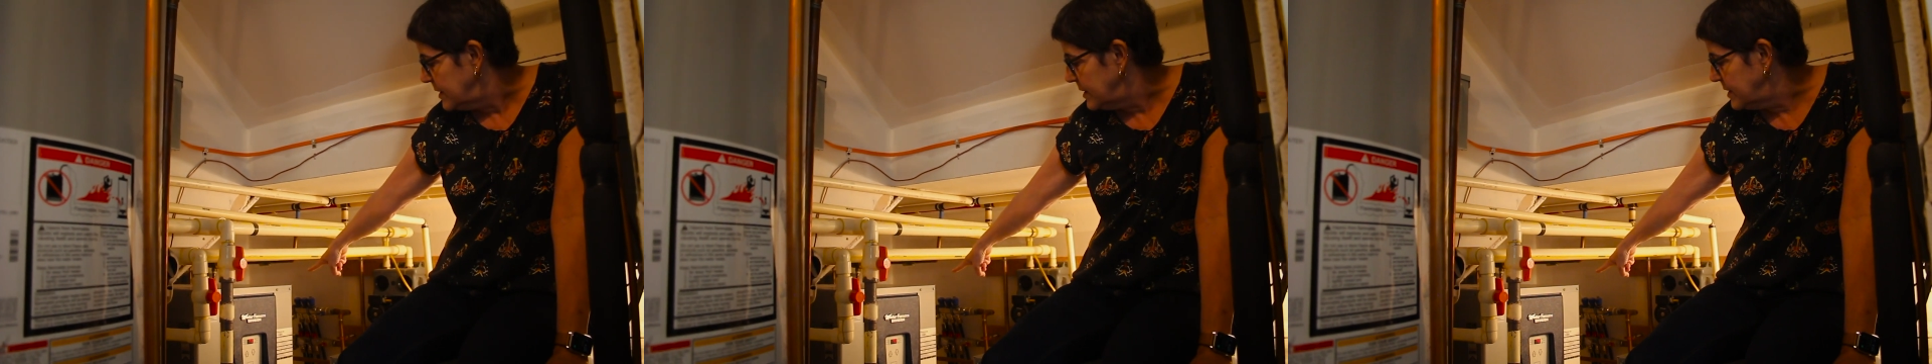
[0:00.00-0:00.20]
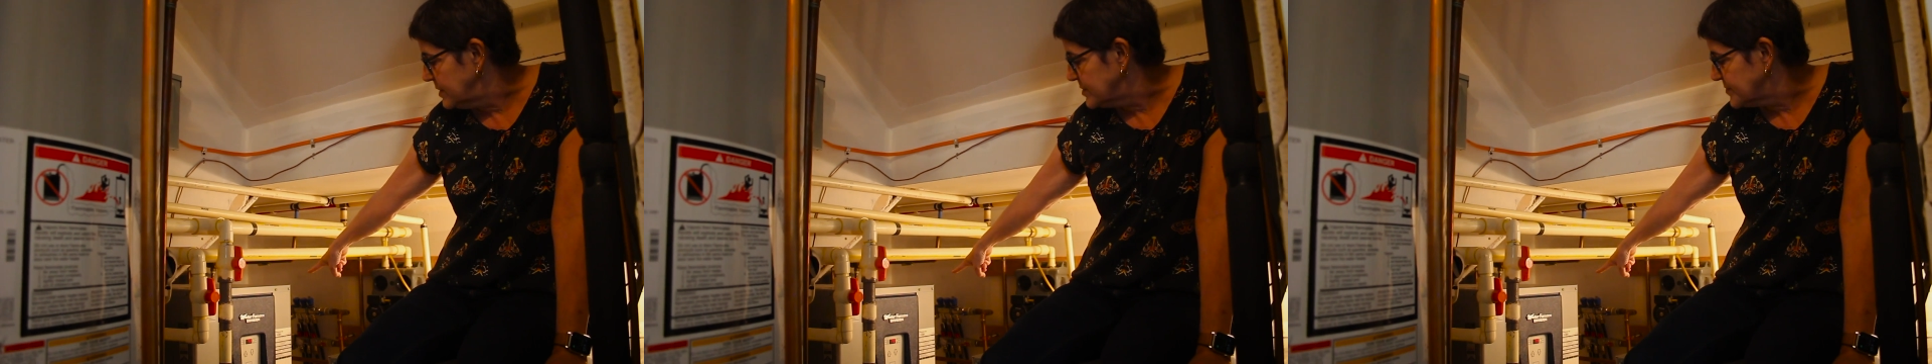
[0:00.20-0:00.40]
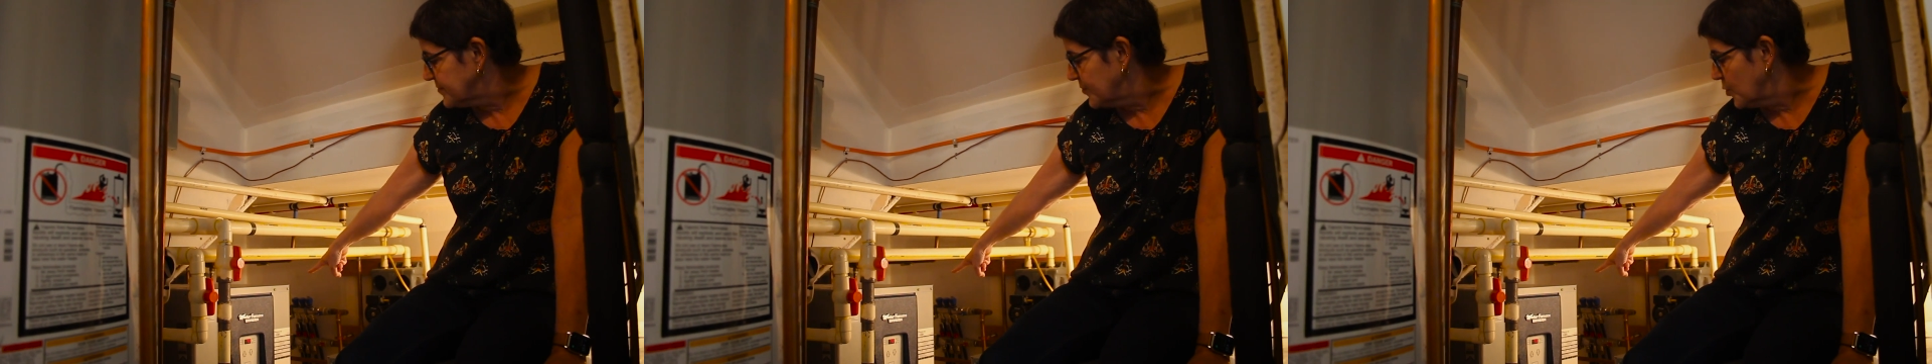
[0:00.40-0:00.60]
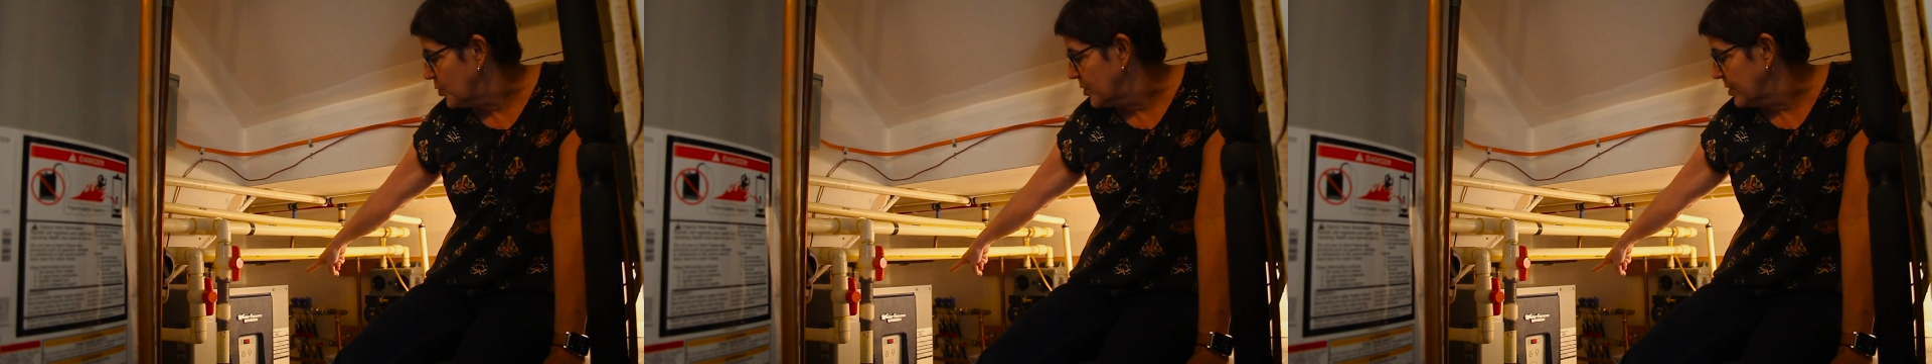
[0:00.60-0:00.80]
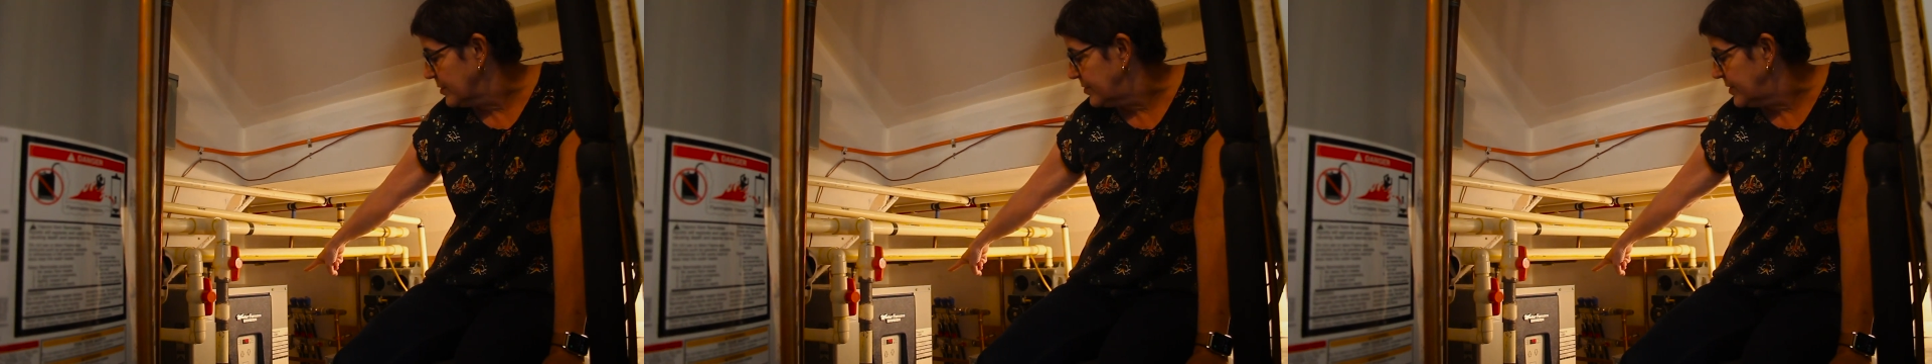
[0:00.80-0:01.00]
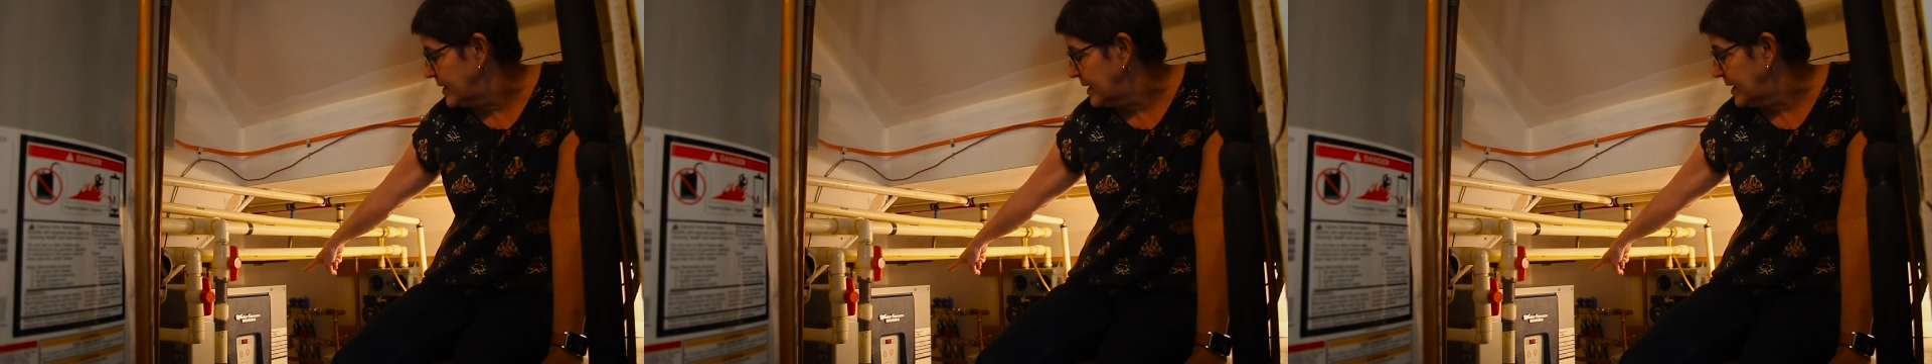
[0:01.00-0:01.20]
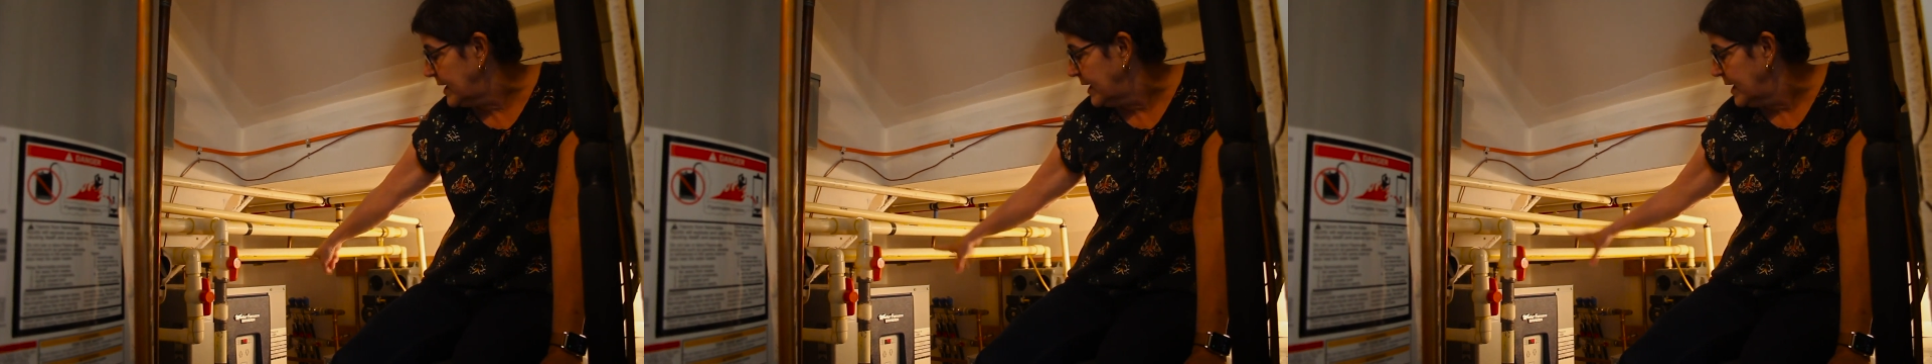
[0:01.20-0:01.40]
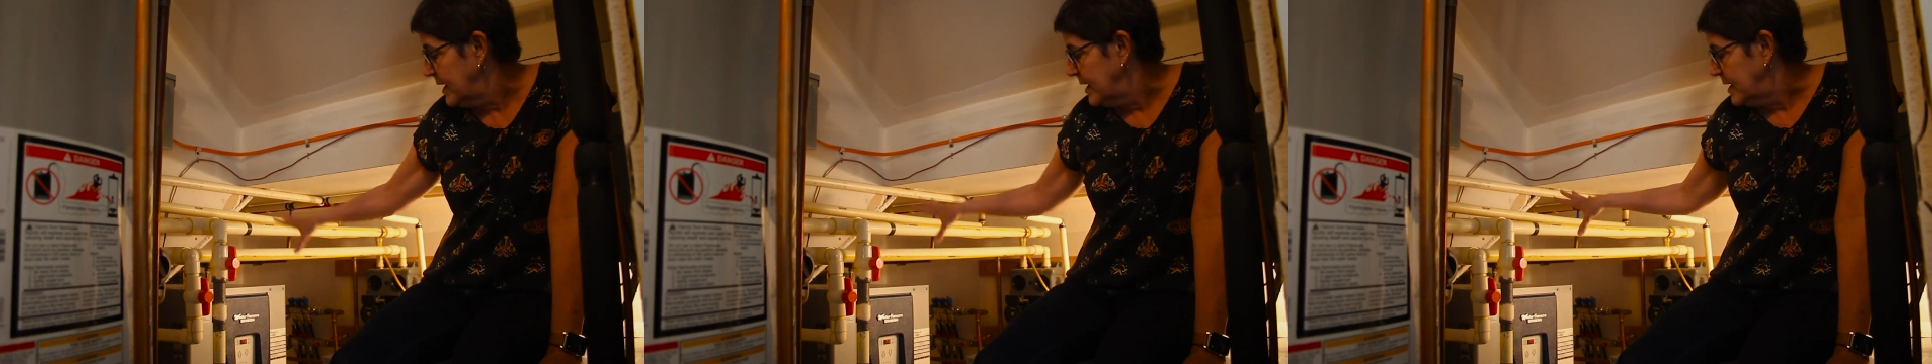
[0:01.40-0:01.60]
is for the